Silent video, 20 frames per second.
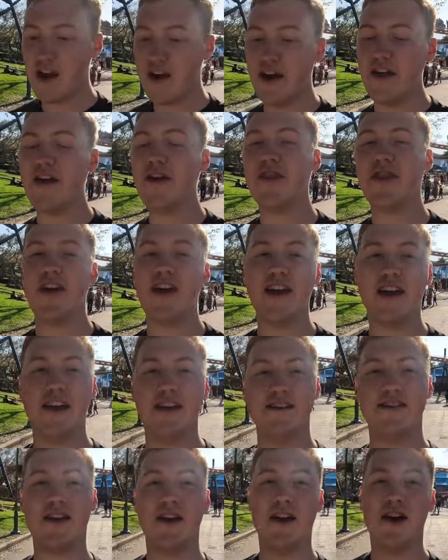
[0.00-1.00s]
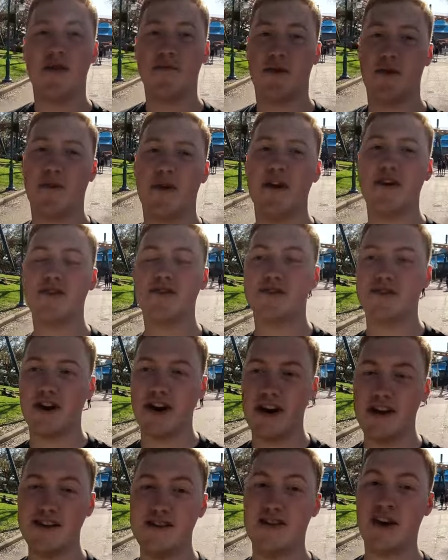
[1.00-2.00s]
another thing is Premier's
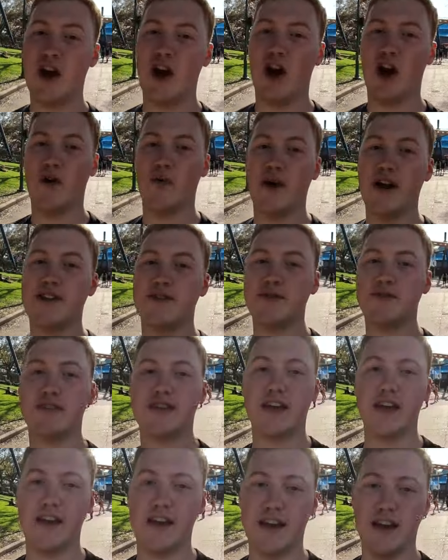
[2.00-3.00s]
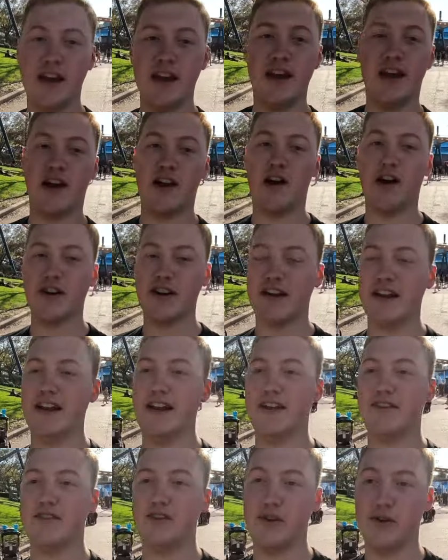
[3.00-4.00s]
trains are way too skinny and hard to
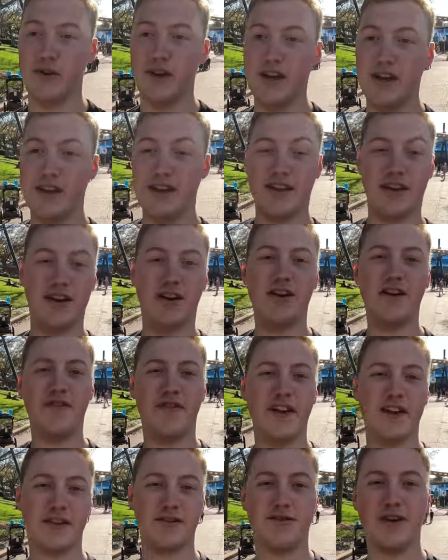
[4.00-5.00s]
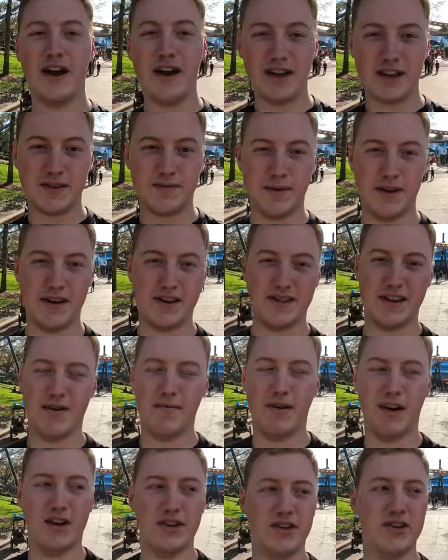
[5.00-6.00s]
get into. They don't affect the ride experience
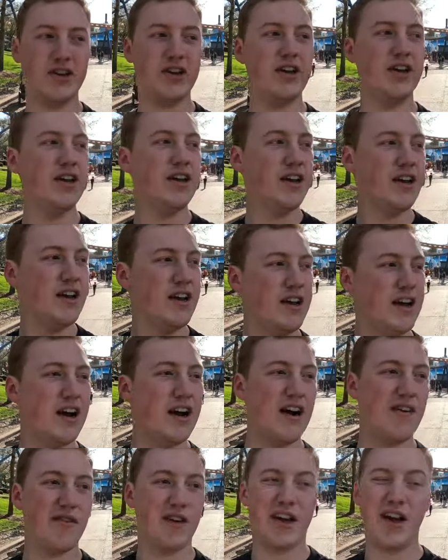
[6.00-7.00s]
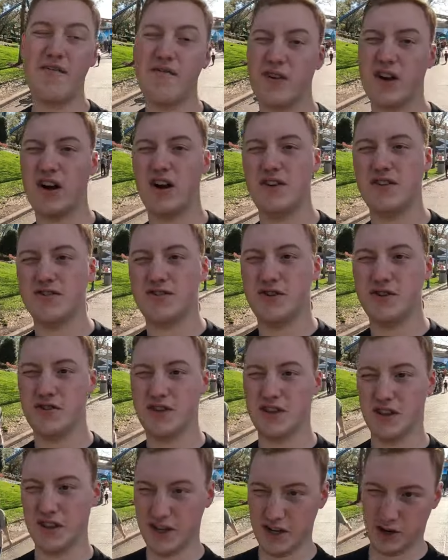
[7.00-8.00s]
that much, um, the comfort collars
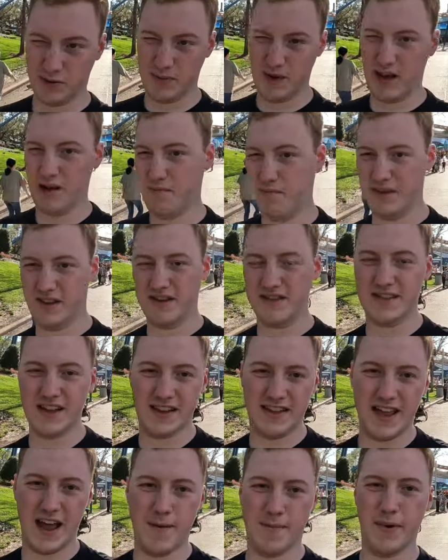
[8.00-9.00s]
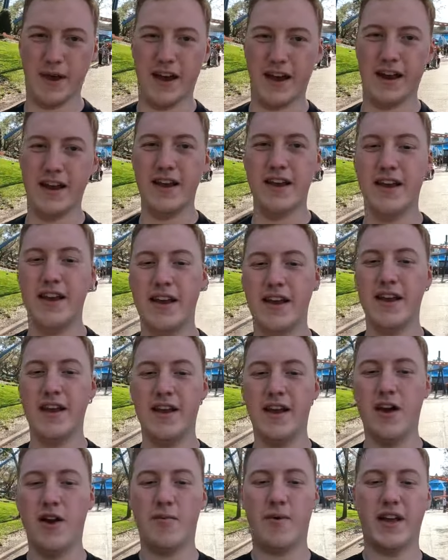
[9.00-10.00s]
do a little bit, but it's not that bad.
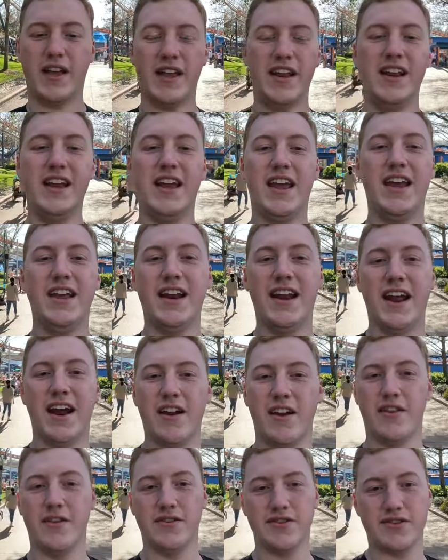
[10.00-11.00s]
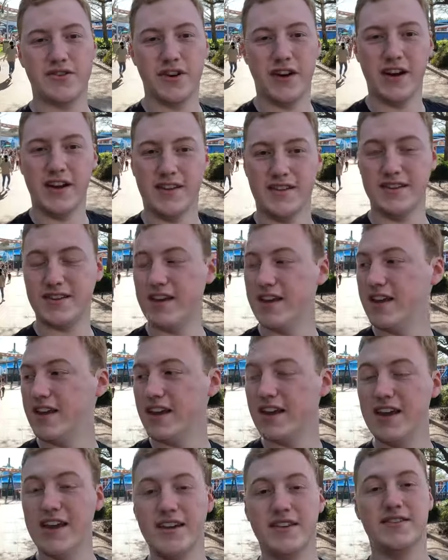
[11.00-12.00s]
But getting in and out of those trains
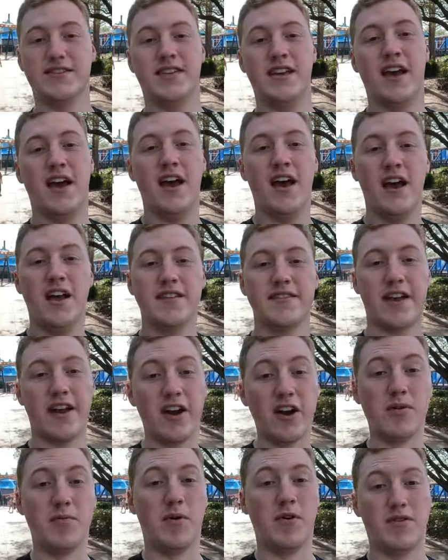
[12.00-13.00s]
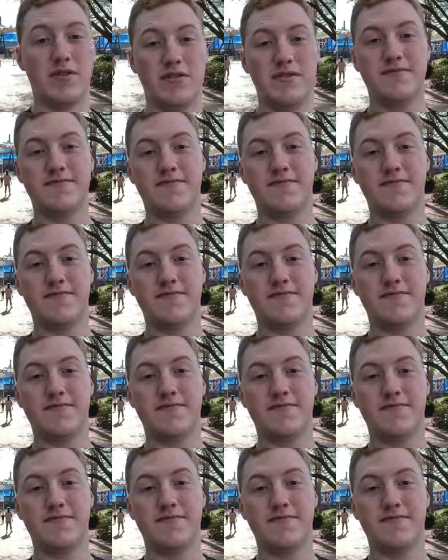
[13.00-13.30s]
is terrible.